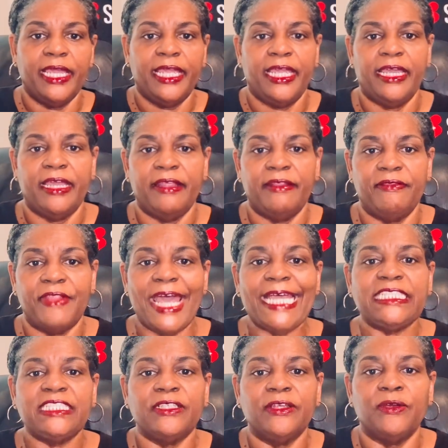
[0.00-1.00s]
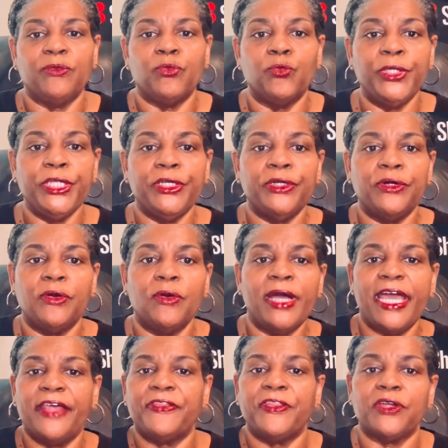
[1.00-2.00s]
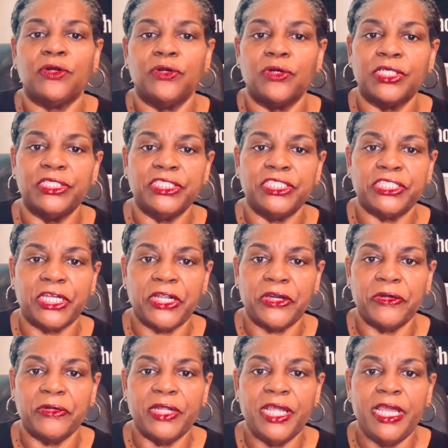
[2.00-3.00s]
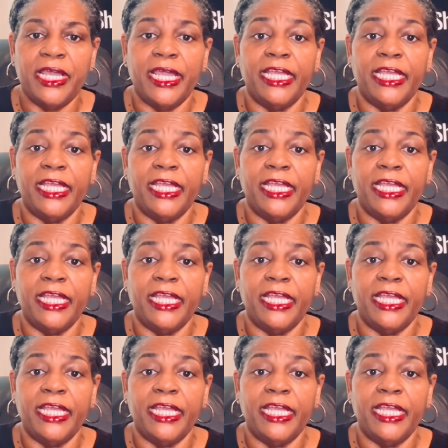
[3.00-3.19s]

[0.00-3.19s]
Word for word: And that's a real ethical concern,